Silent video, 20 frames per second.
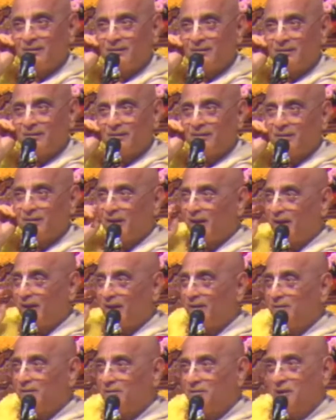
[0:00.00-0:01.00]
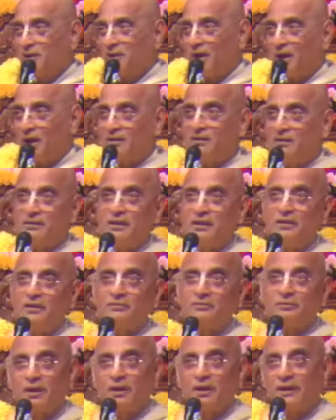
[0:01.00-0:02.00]
Like other kings
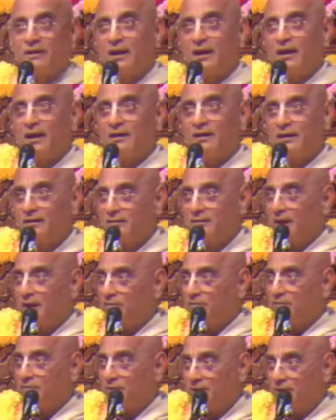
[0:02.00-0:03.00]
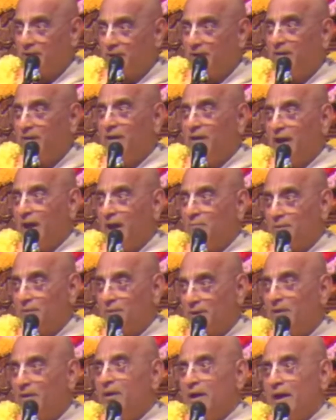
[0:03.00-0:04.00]
would attack, and that's what
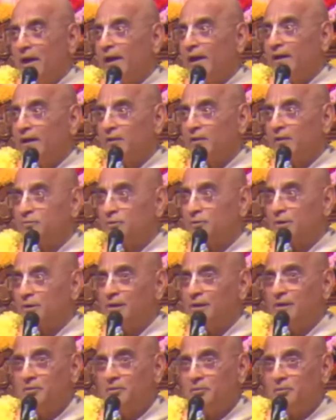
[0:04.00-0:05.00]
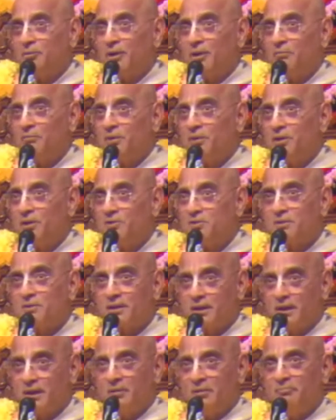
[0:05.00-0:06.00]
happened. And actually, when Bhishma
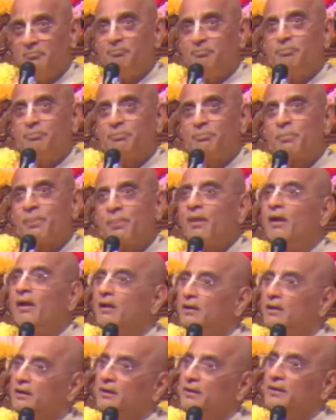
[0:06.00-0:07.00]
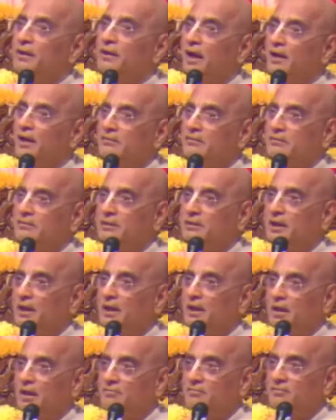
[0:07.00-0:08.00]
came, he
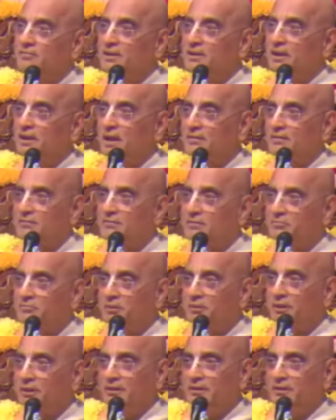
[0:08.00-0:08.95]
arrived in that assembly